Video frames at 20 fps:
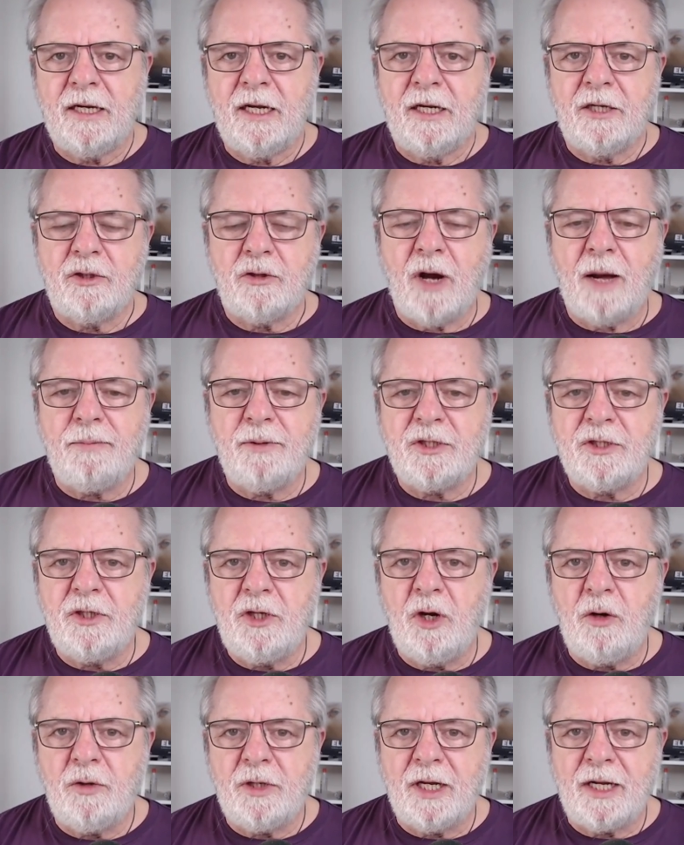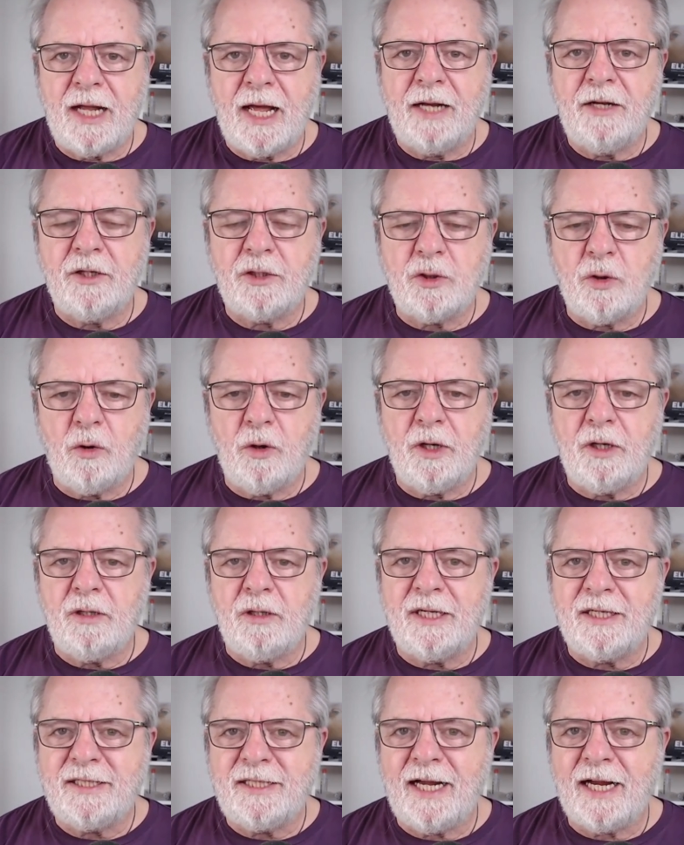Drop us a note at editorial
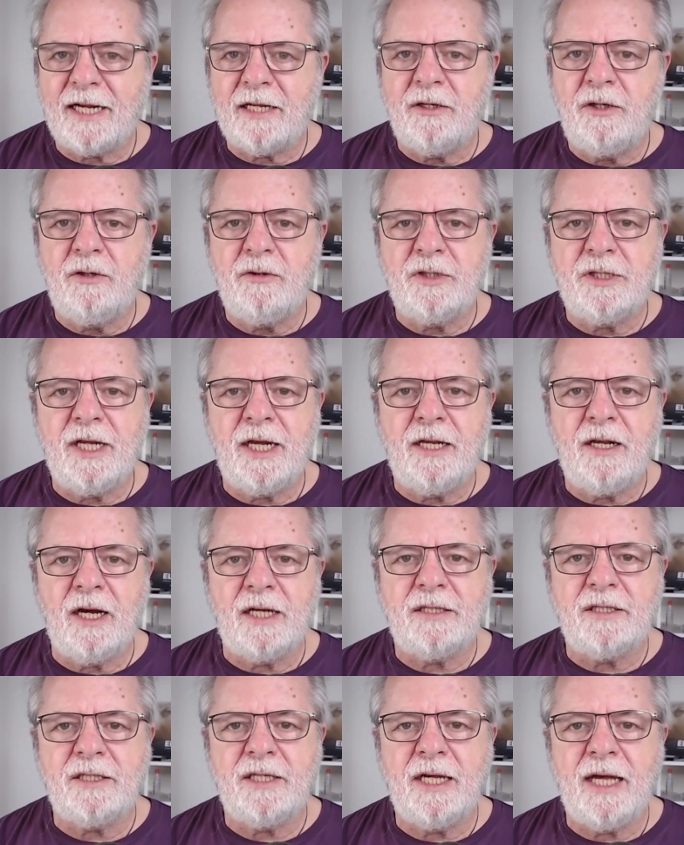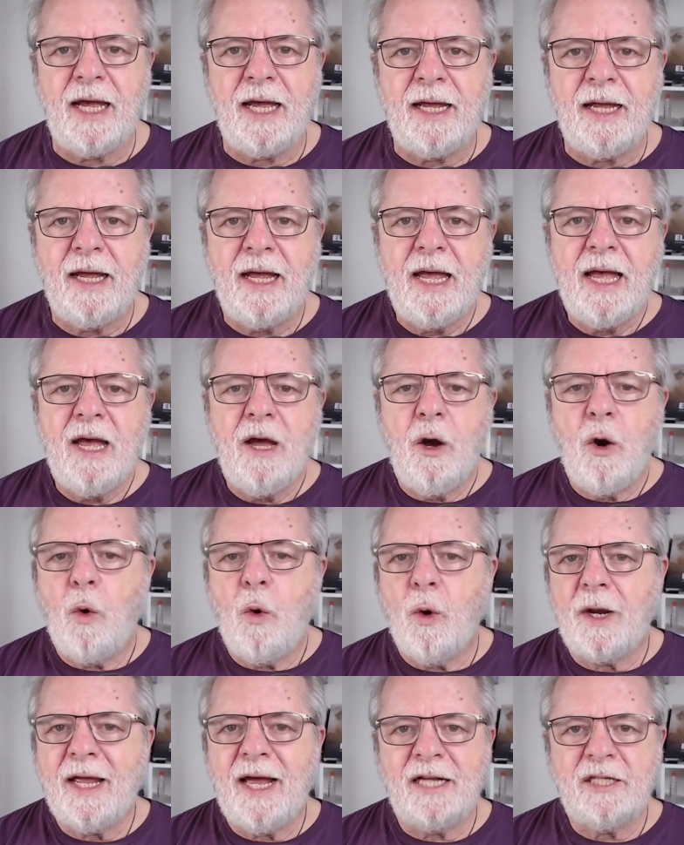at technewsday.ca
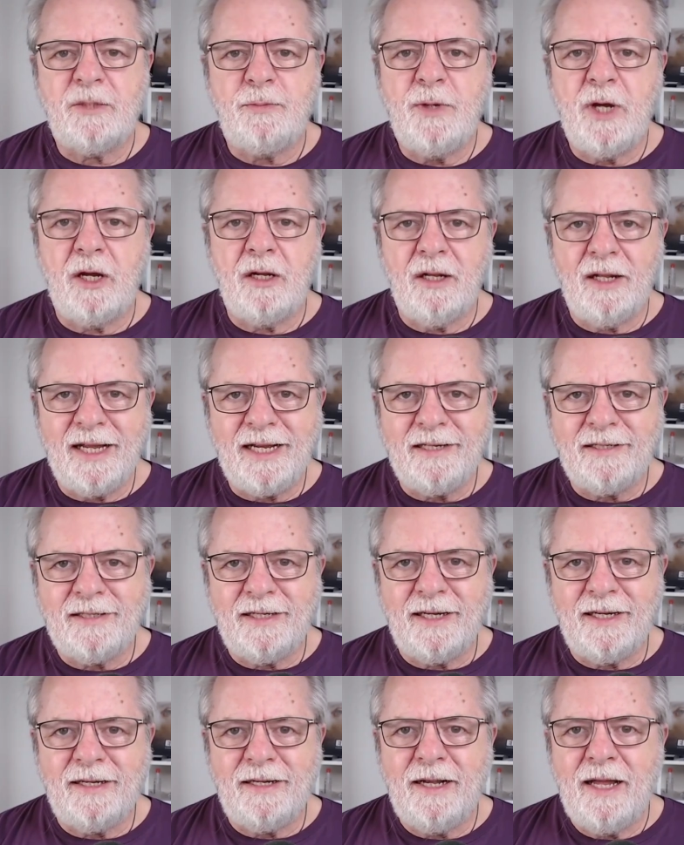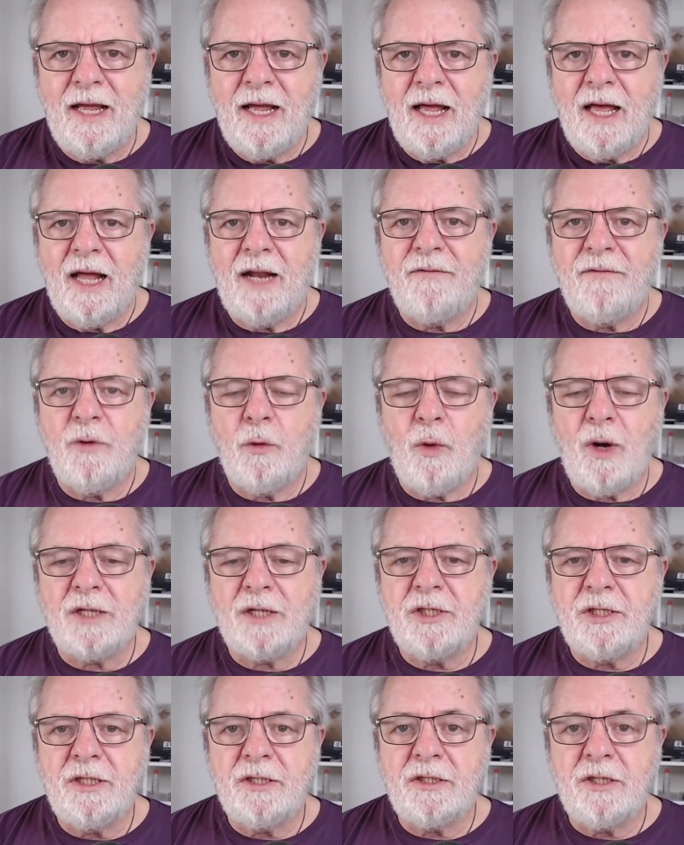or catch me on LinkedIn. And if you're
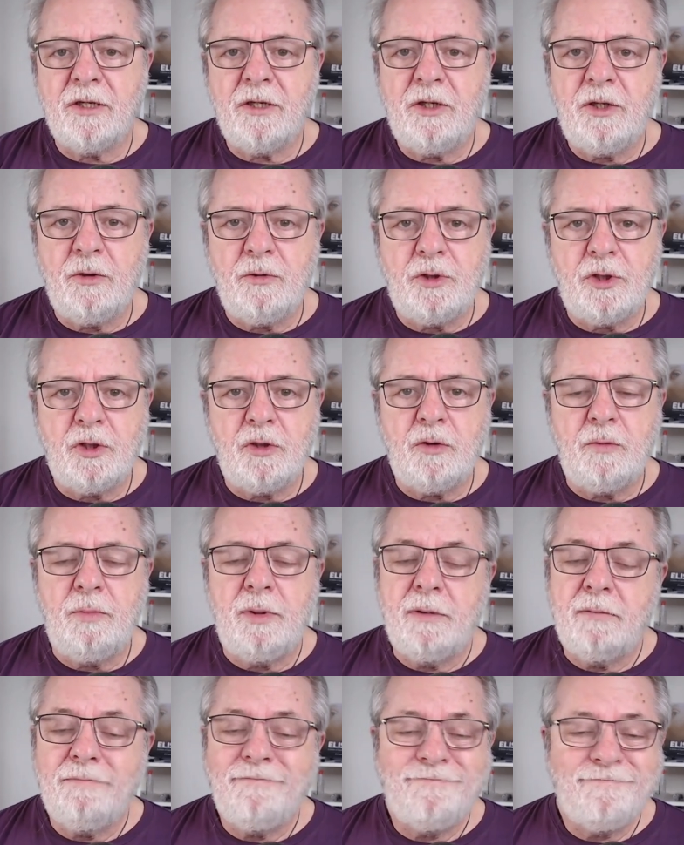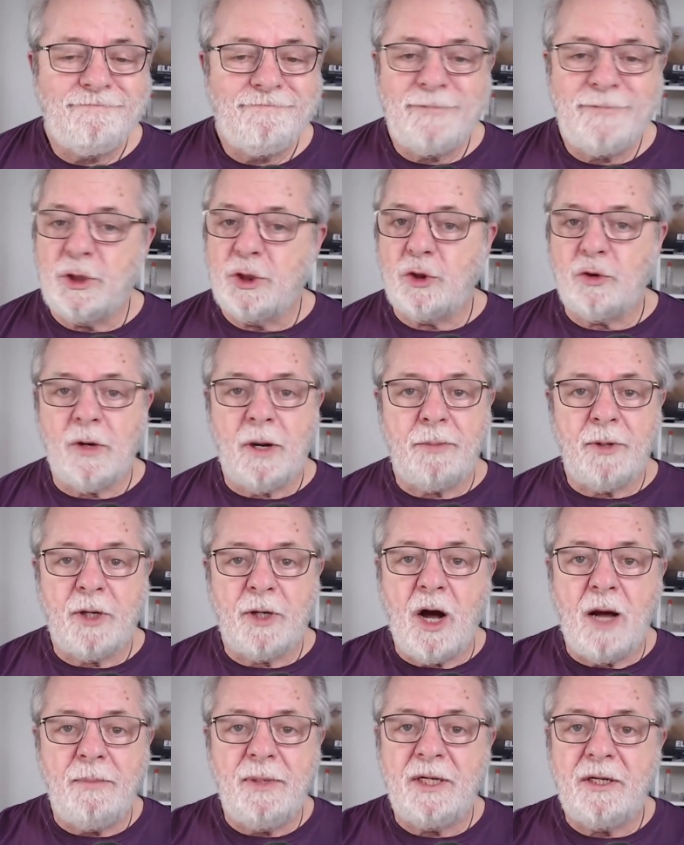watching this on YouTube, just drop a
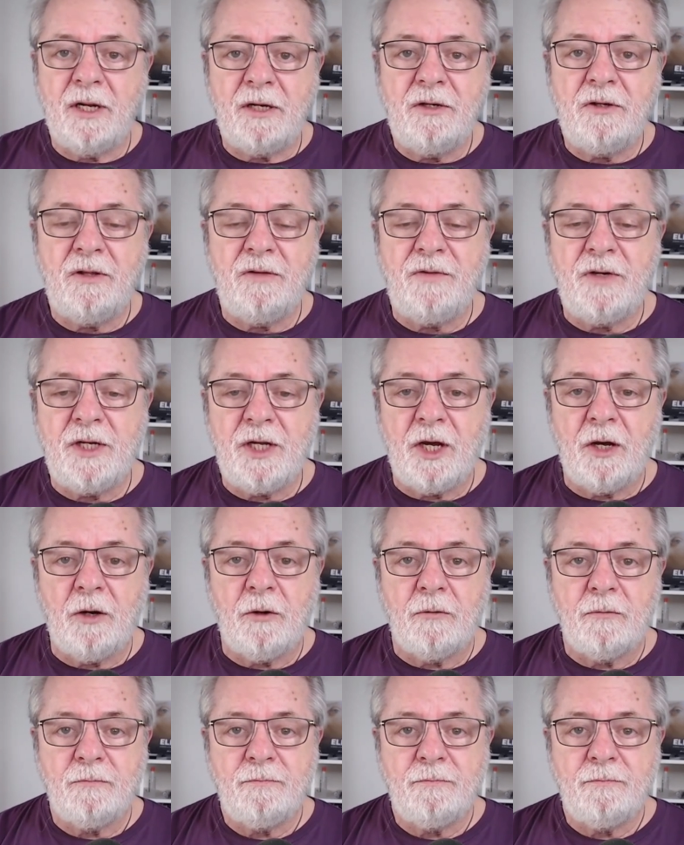comment under the video.